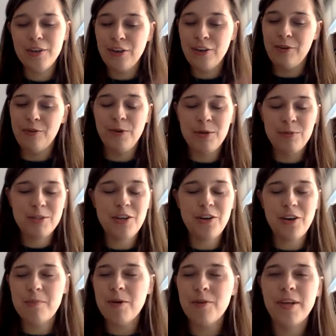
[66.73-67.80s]
know, when we talk
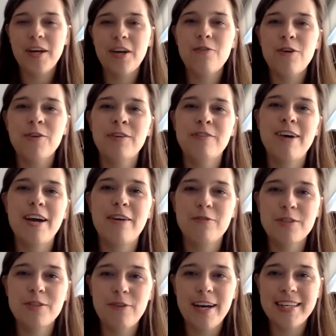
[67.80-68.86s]
about the
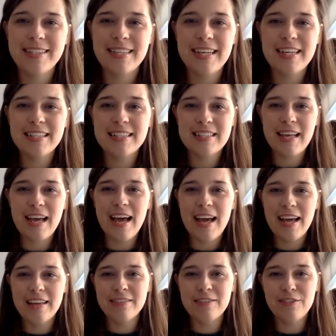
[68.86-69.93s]
coronavirus crisis
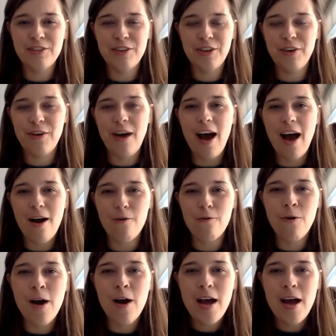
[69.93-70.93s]
and, you know, how